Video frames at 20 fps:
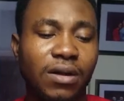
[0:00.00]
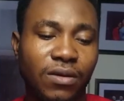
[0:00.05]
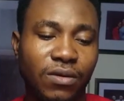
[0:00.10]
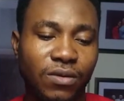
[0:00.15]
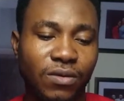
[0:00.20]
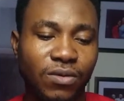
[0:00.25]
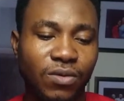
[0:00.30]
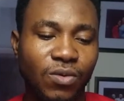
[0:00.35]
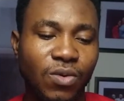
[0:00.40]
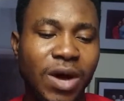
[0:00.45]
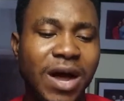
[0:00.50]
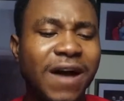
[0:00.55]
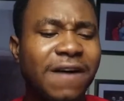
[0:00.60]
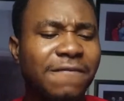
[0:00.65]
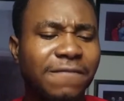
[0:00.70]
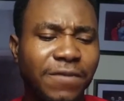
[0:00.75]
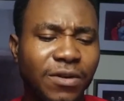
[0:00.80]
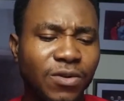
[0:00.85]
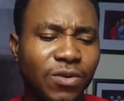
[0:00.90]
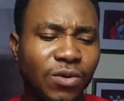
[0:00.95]
you
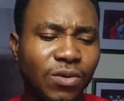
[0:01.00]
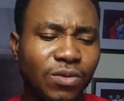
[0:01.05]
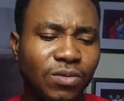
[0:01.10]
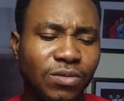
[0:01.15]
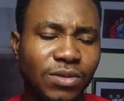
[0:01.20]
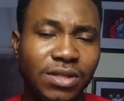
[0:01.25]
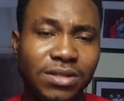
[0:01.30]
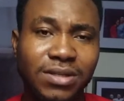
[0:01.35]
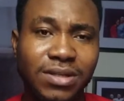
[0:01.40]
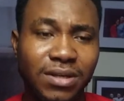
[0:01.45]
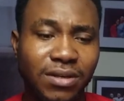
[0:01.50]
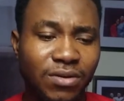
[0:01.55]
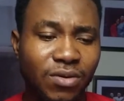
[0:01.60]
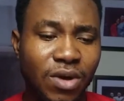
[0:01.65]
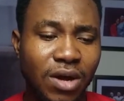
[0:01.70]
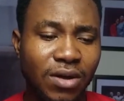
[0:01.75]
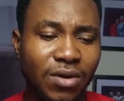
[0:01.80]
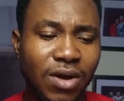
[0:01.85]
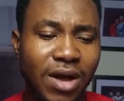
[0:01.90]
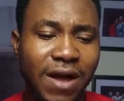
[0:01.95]
have, this,
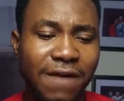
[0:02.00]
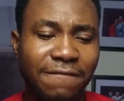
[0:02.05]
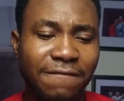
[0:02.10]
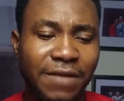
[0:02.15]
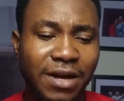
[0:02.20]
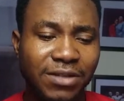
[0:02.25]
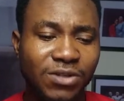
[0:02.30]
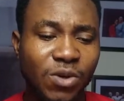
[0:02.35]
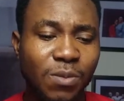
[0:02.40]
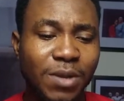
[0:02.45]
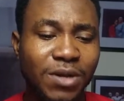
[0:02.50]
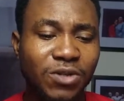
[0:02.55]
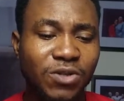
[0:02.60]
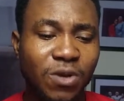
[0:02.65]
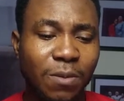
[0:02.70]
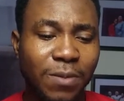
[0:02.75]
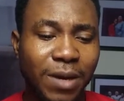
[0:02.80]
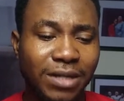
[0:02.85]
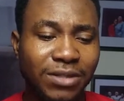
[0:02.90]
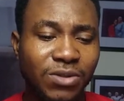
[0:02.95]
you have so many
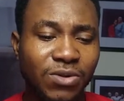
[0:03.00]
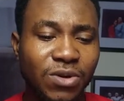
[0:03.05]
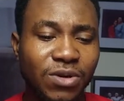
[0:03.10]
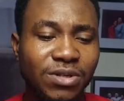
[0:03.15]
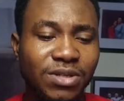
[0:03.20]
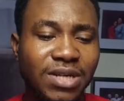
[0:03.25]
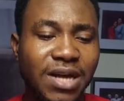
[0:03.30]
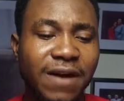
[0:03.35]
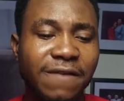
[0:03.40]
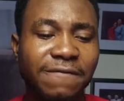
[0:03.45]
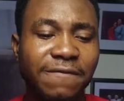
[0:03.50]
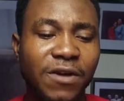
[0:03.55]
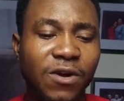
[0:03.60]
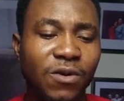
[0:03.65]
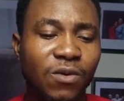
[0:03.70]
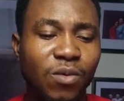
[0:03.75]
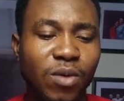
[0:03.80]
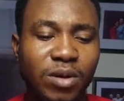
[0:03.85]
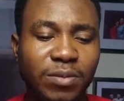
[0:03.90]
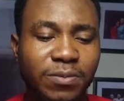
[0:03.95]
subcategories. You have
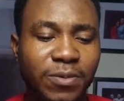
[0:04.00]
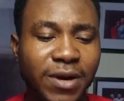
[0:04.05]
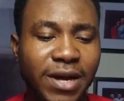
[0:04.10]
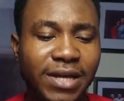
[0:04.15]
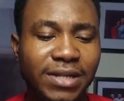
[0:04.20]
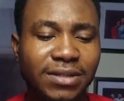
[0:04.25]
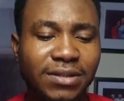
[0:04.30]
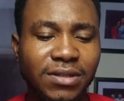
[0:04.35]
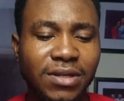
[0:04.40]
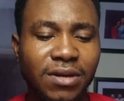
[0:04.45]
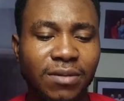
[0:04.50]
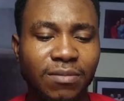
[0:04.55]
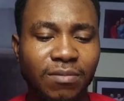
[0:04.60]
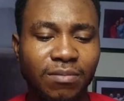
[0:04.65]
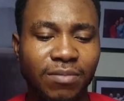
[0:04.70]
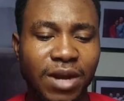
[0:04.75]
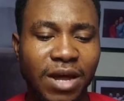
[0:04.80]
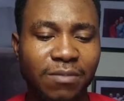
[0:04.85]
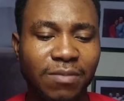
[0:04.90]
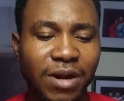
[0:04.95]
WordPress,
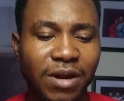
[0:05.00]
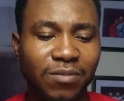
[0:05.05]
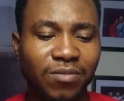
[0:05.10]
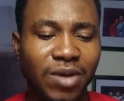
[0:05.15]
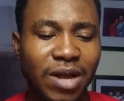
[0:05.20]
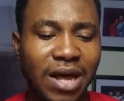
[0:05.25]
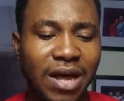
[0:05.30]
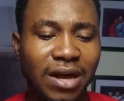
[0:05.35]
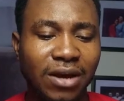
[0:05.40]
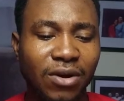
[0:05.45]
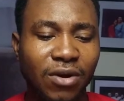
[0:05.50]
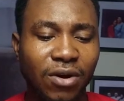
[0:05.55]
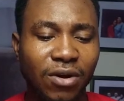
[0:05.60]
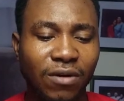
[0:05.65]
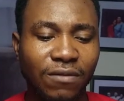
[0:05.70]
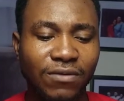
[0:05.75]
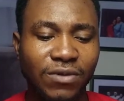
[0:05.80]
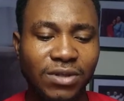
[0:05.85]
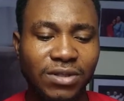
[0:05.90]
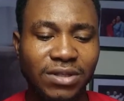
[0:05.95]
blah blah blah, and all
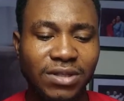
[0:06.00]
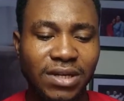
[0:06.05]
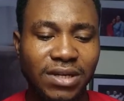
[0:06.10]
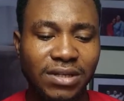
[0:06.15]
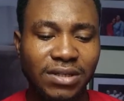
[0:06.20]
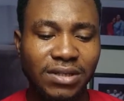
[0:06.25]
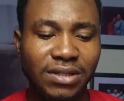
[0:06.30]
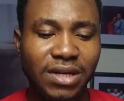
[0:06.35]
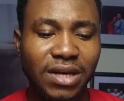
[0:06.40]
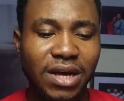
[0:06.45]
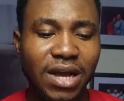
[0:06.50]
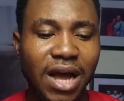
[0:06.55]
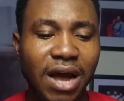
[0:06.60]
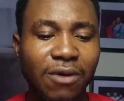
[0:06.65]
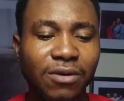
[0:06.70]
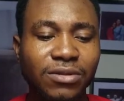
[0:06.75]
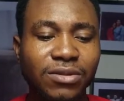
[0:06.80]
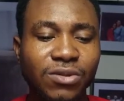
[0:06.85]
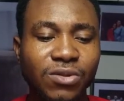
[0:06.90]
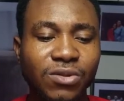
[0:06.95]
of those things. I
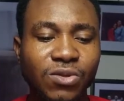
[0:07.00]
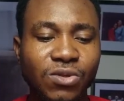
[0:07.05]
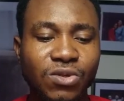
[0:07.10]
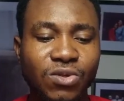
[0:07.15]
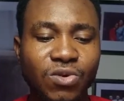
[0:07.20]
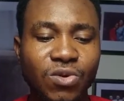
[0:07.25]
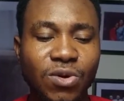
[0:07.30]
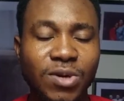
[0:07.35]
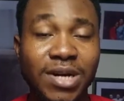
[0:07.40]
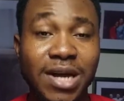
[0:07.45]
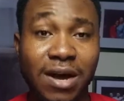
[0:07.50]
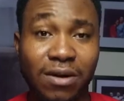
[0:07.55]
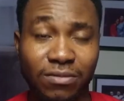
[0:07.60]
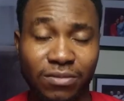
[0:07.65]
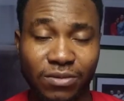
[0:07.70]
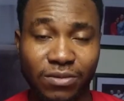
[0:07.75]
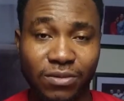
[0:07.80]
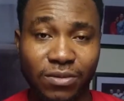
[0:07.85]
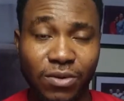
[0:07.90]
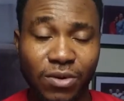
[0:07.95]
want you to scroll down.
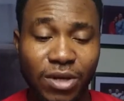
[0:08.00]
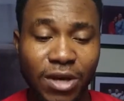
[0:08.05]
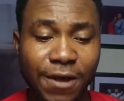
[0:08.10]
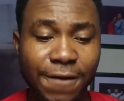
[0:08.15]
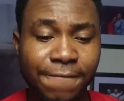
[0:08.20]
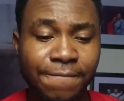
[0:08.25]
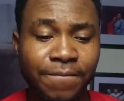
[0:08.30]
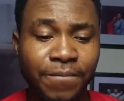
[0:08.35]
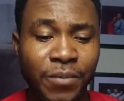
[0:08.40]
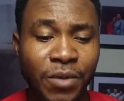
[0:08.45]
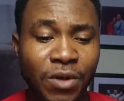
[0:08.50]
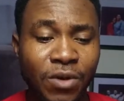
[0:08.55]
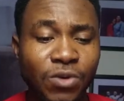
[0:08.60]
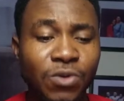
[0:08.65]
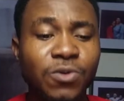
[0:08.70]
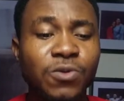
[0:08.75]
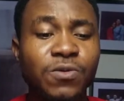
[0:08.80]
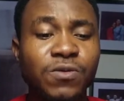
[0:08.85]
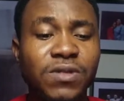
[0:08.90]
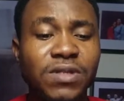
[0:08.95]
Okay,
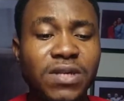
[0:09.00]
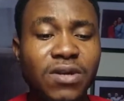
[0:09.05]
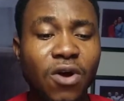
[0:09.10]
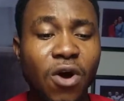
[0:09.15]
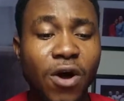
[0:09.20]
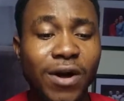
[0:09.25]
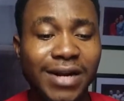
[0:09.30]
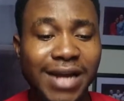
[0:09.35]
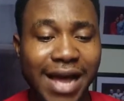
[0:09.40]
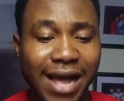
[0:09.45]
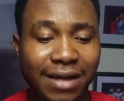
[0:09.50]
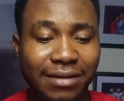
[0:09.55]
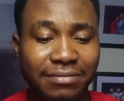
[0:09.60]
you see order.